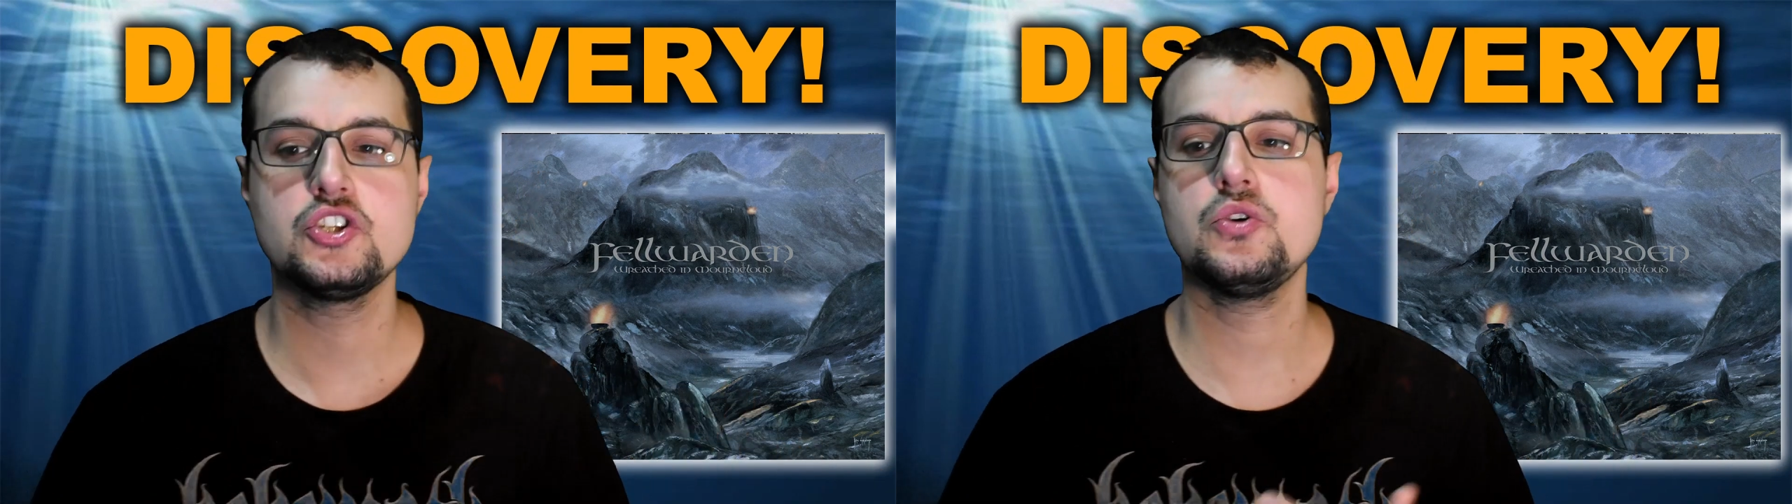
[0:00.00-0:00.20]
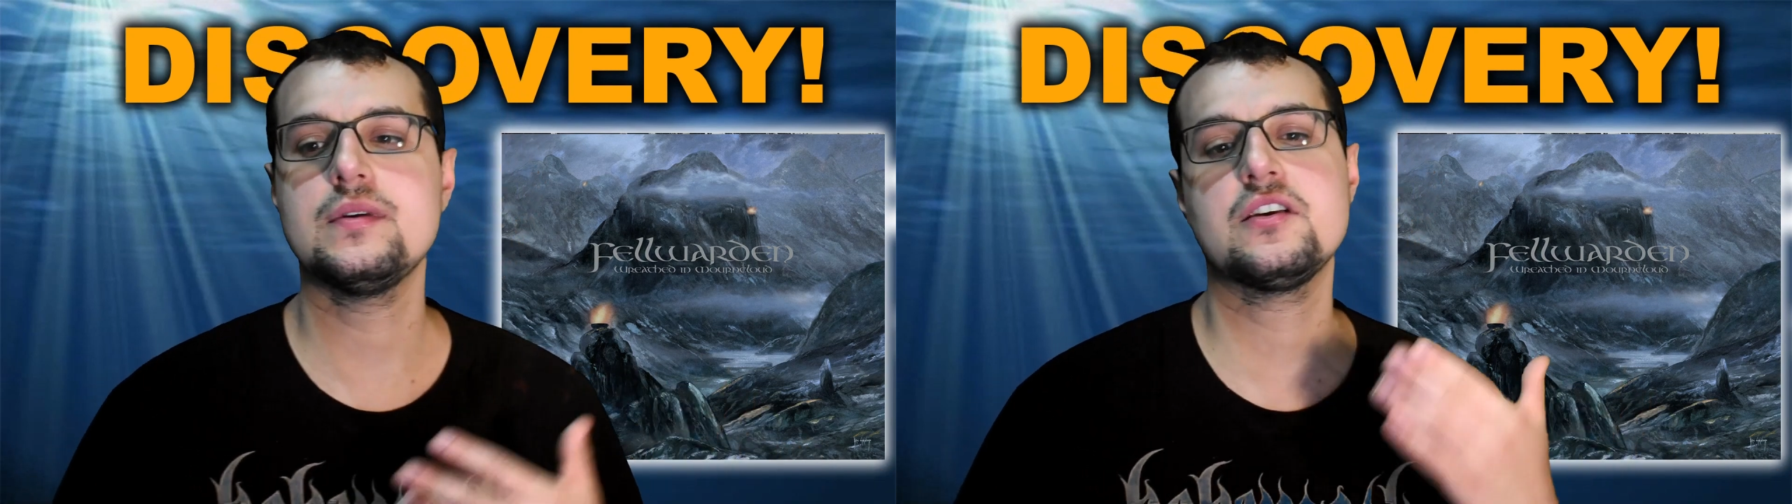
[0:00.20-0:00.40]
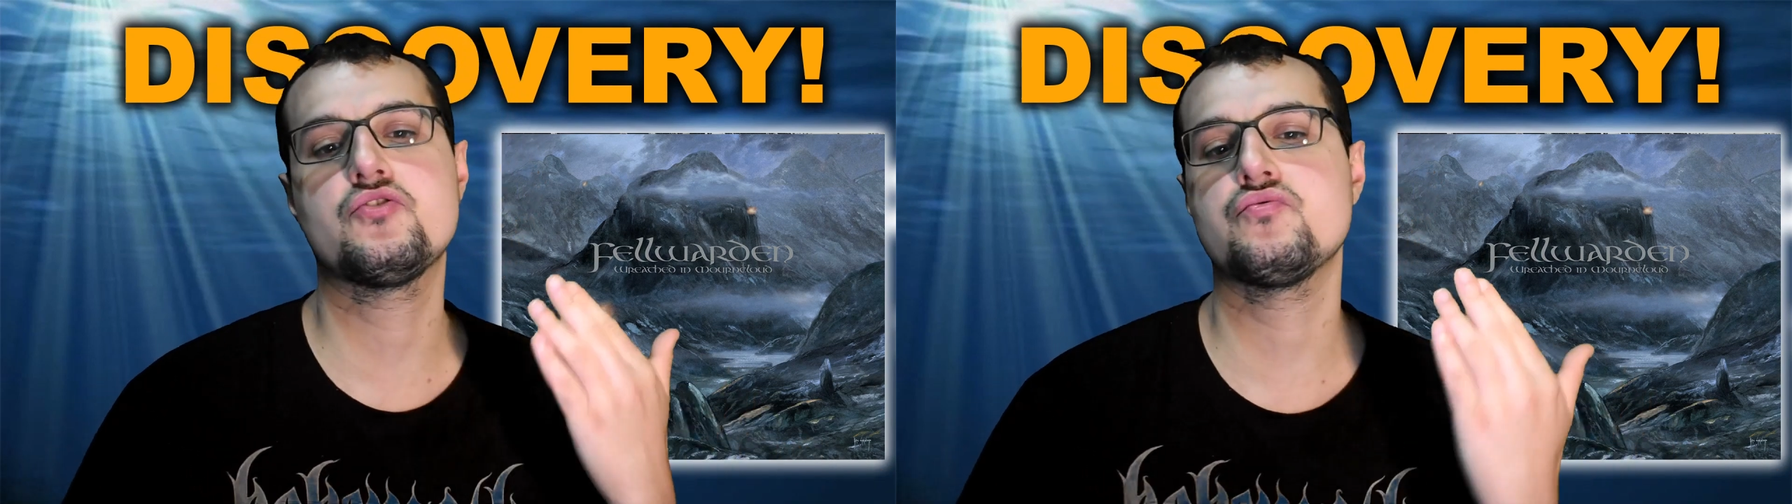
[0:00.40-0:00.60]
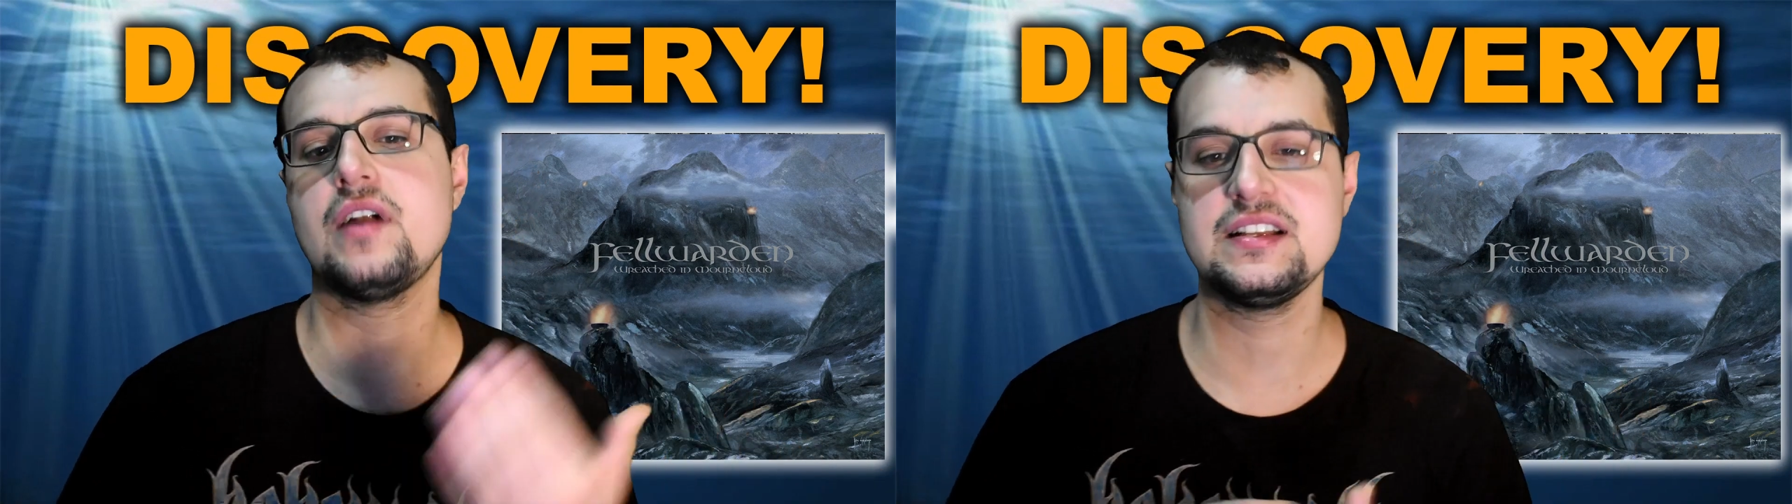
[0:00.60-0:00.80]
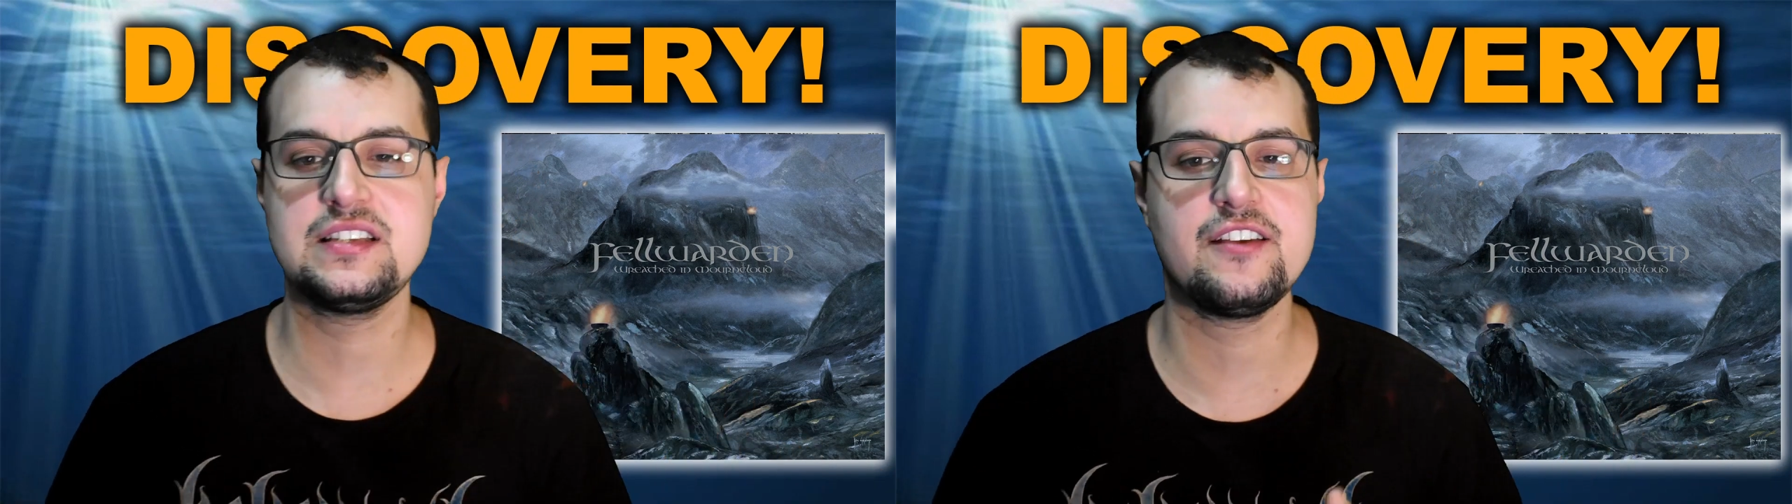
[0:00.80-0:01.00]
to
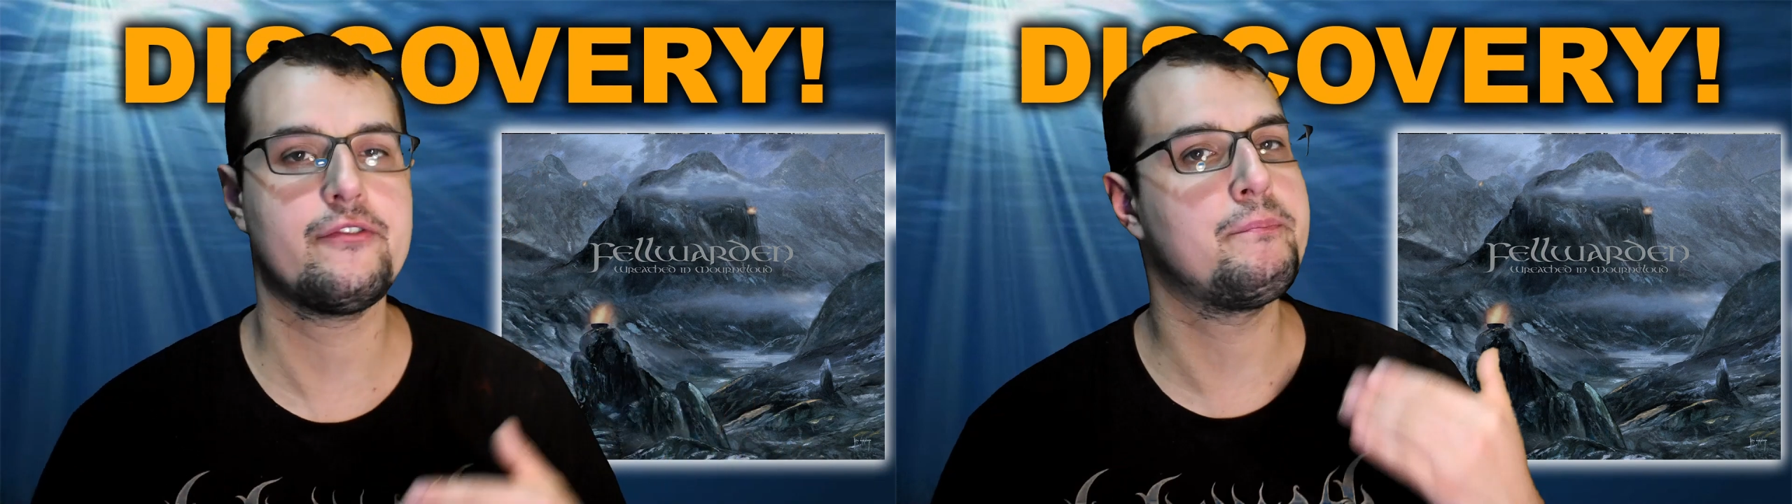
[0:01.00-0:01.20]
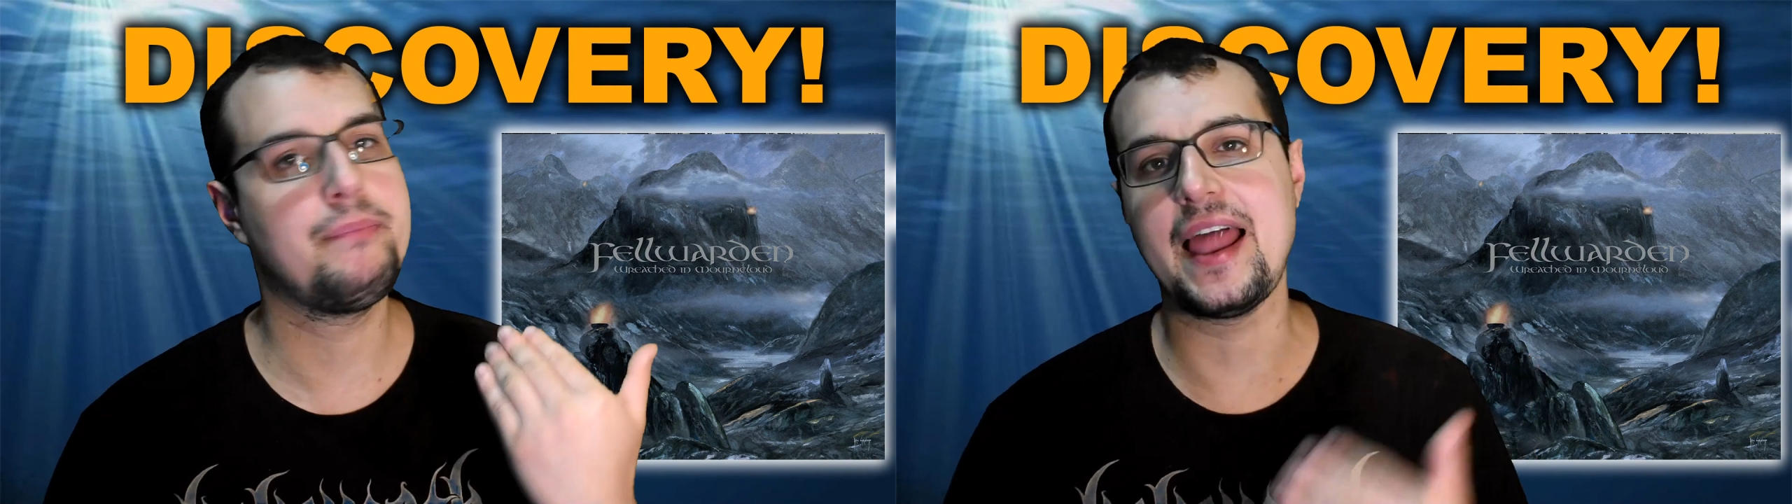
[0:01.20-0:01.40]
aggressive